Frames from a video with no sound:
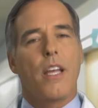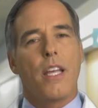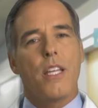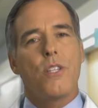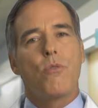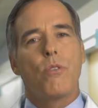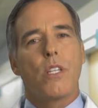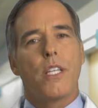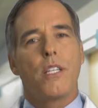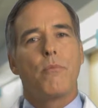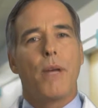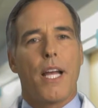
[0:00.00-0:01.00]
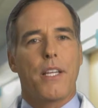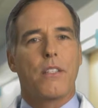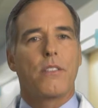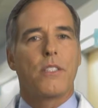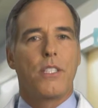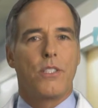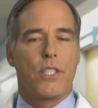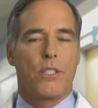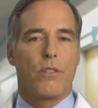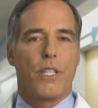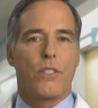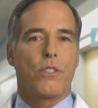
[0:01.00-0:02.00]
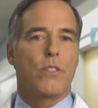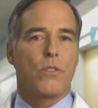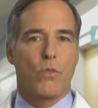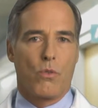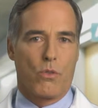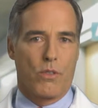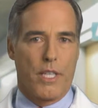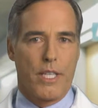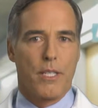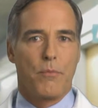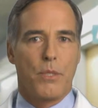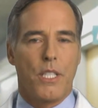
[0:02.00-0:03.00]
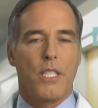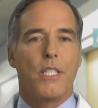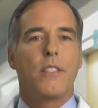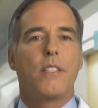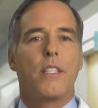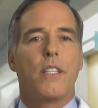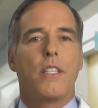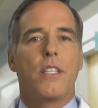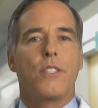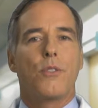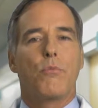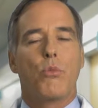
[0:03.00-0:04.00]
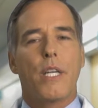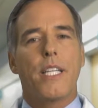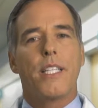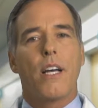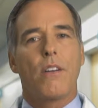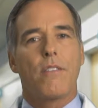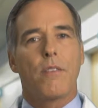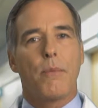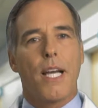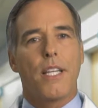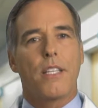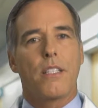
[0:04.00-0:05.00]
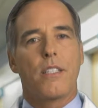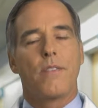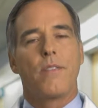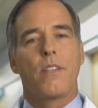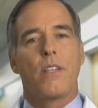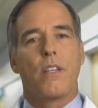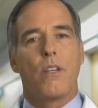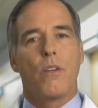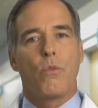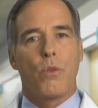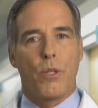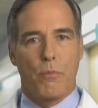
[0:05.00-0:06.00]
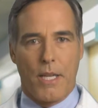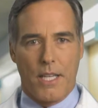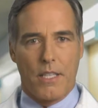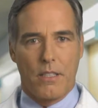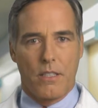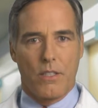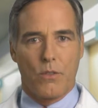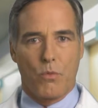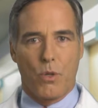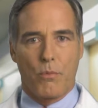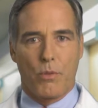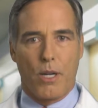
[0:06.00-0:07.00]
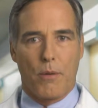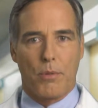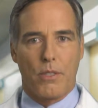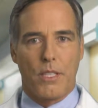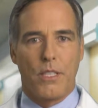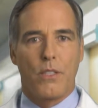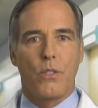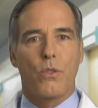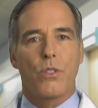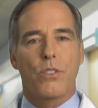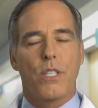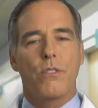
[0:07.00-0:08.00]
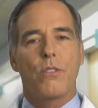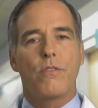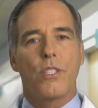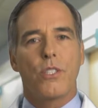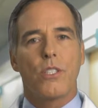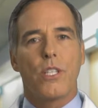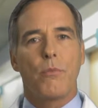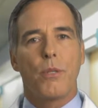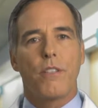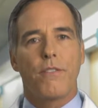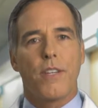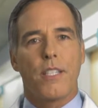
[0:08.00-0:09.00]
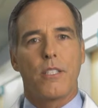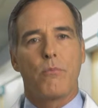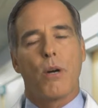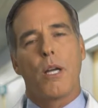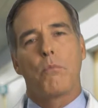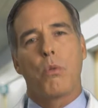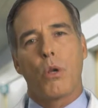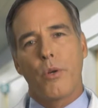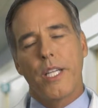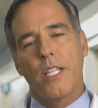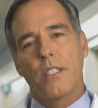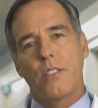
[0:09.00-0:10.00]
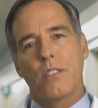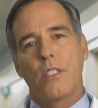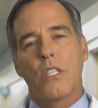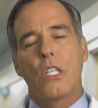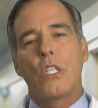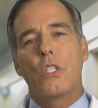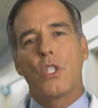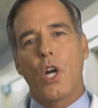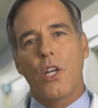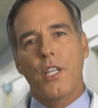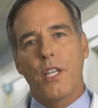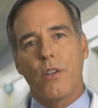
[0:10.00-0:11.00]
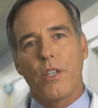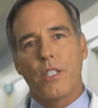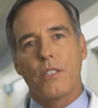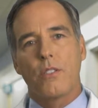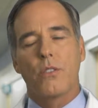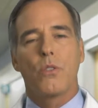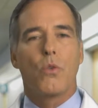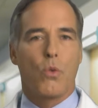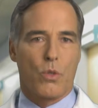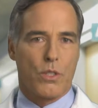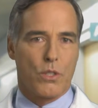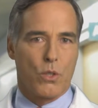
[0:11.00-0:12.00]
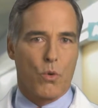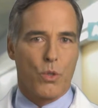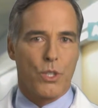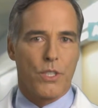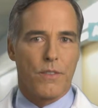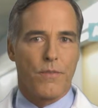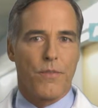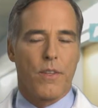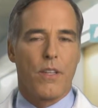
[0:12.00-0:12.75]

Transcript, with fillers: Age-related macular degeneration, or AMD, is a breakdown of the macula, when the macula doesn't work properly, your central vision can be affected by blurriness, dark areas, or distortion.